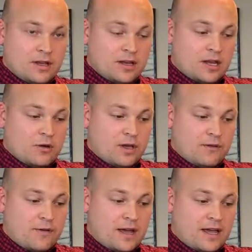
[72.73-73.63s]
Now,
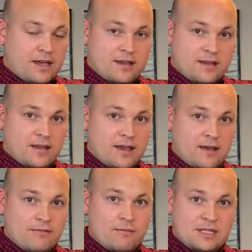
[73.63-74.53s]
if I
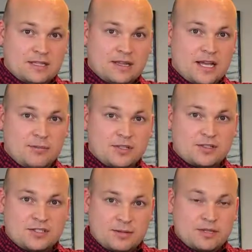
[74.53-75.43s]
have misalignments
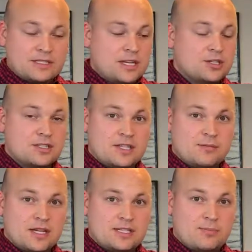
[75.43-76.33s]
or subluxations in
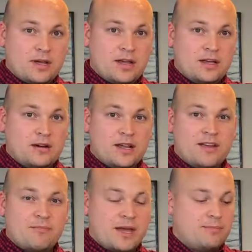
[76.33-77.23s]
my spine, or I
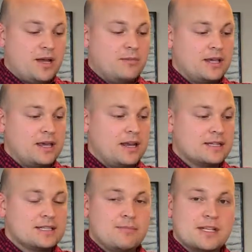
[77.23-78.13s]
have bad biomechanics,
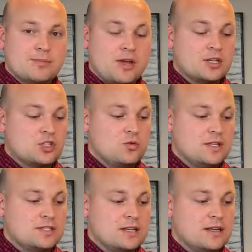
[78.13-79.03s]
say my spine is
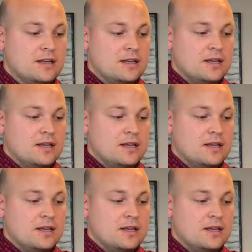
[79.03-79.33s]
twisted,